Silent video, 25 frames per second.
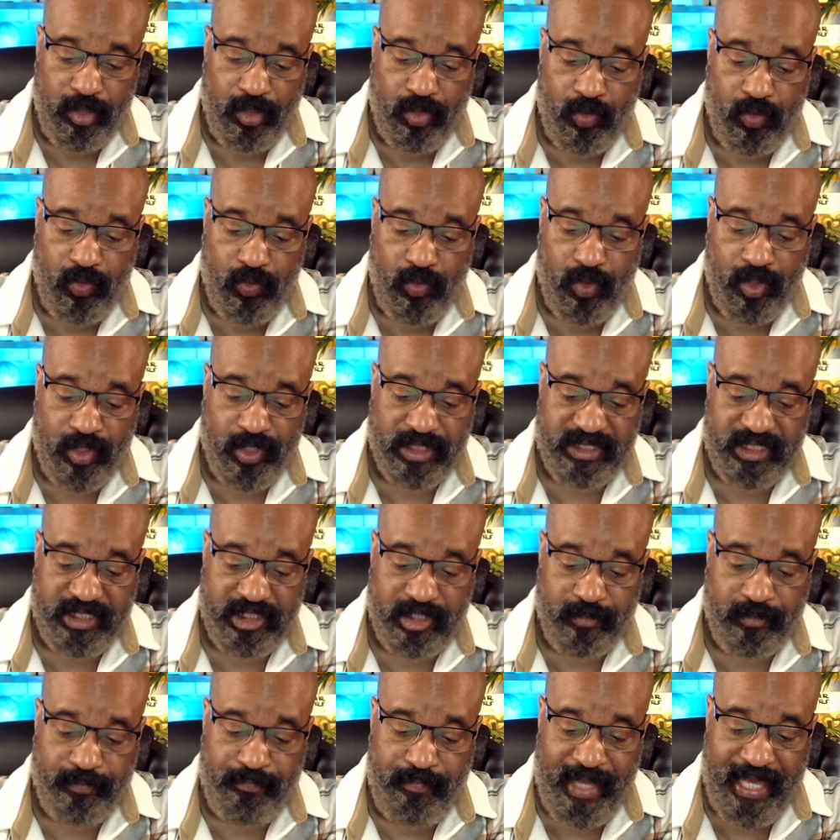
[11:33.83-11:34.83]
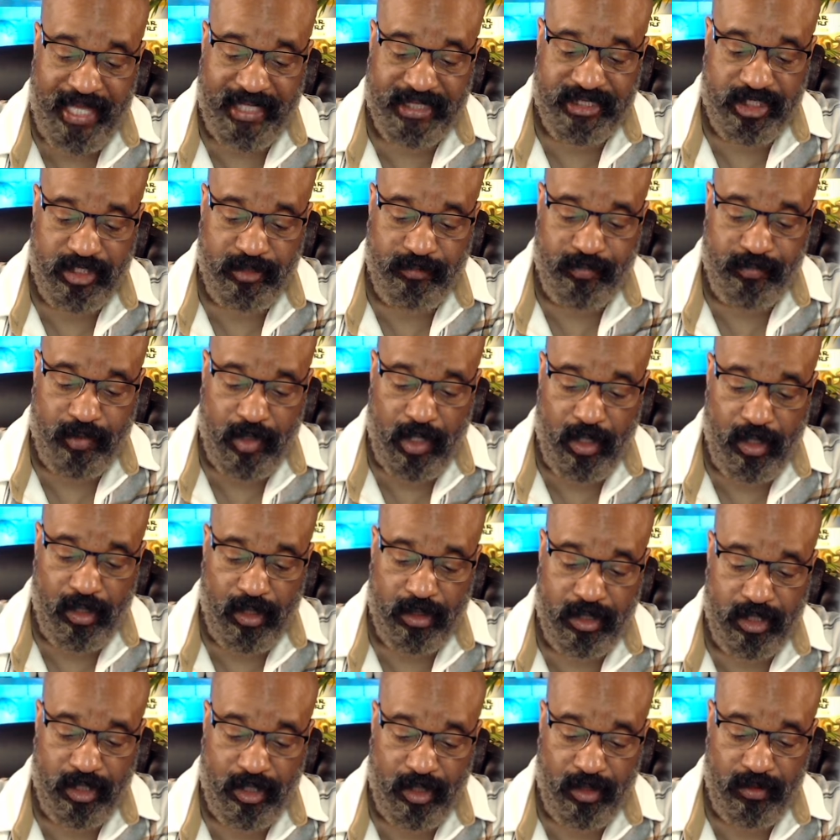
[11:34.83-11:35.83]
who works as a
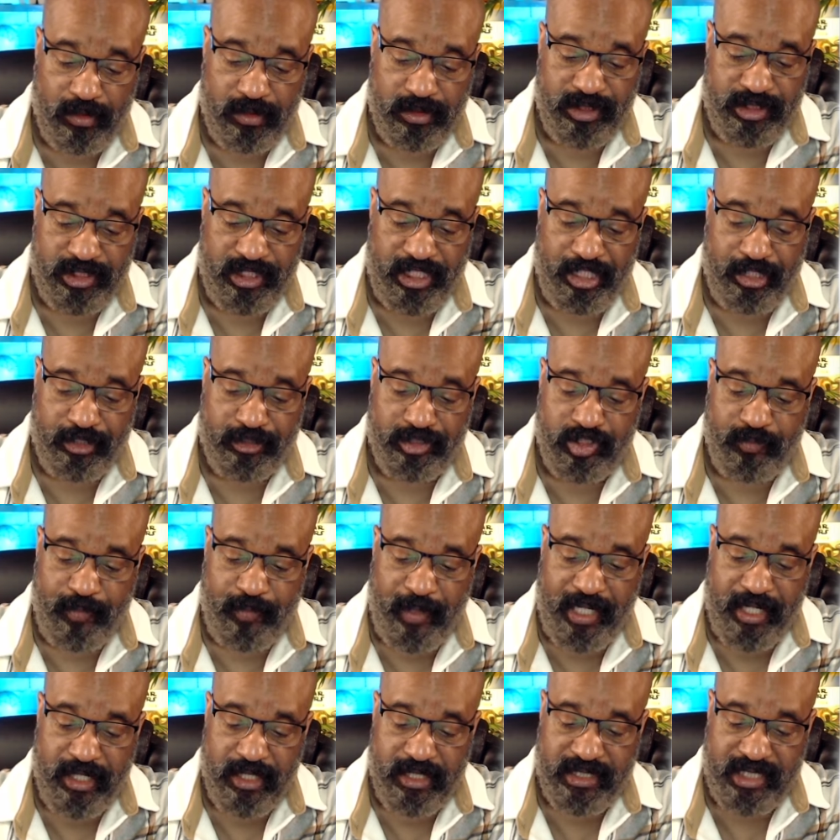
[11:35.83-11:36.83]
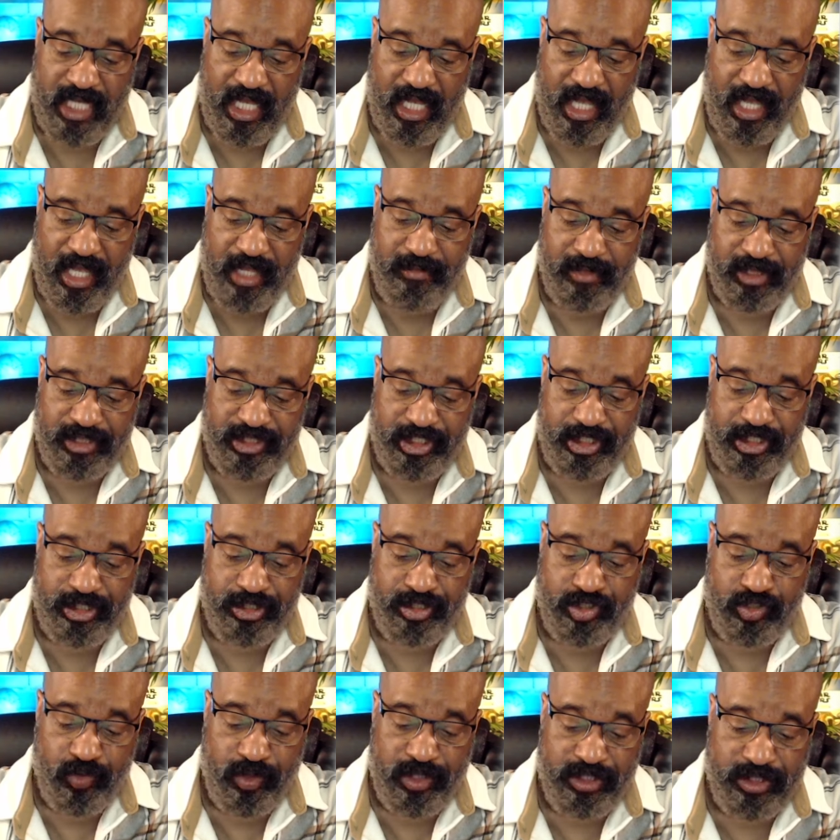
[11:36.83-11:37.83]
basketball coach. In her spare time, she
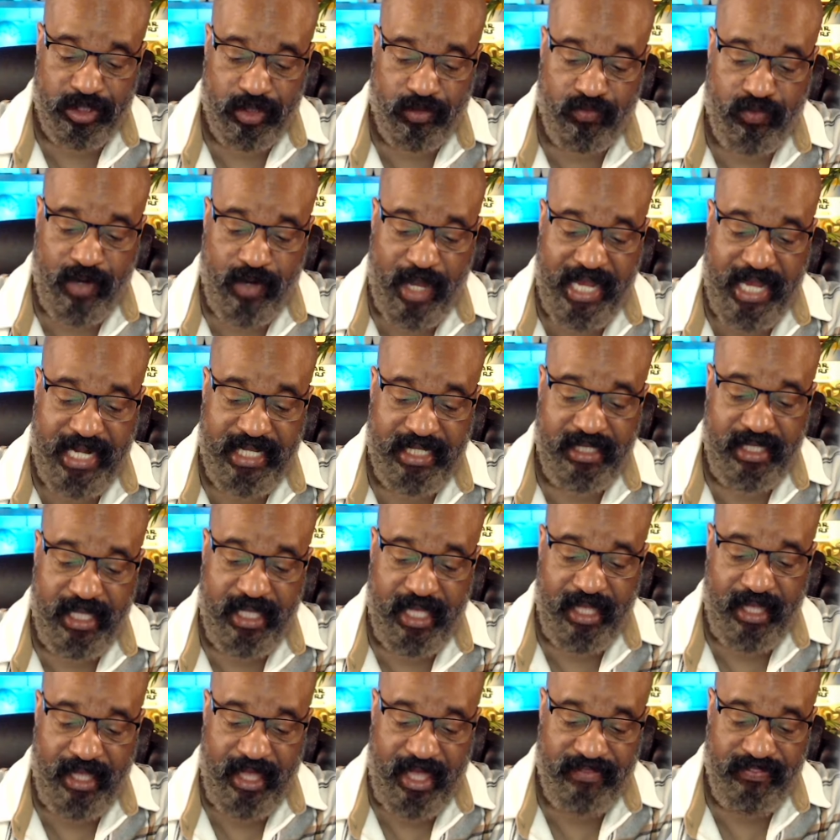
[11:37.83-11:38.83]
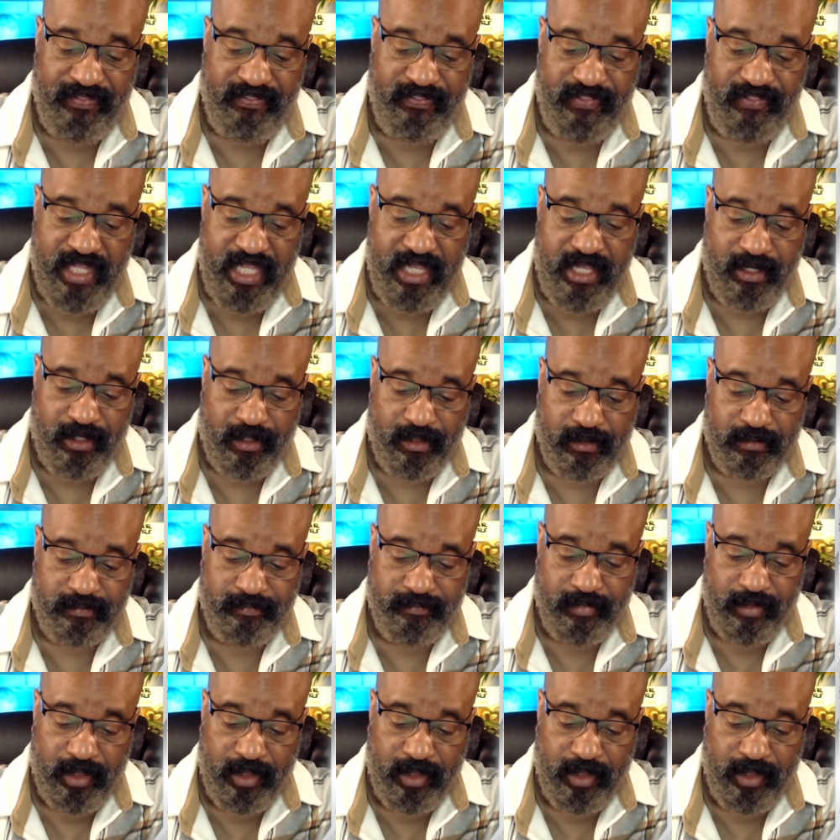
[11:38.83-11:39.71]
enjoys writing and theater.